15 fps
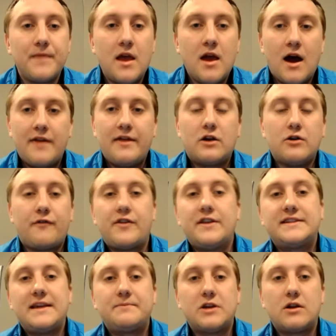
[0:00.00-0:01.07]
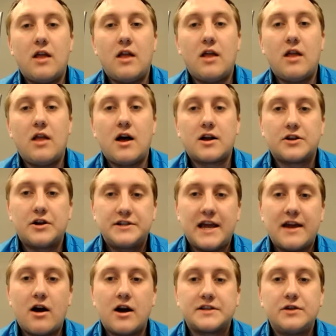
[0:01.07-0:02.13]
Uh, that'll do it for this episode of Locked On
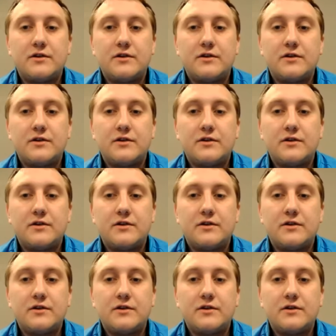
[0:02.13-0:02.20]
Jayhawks. You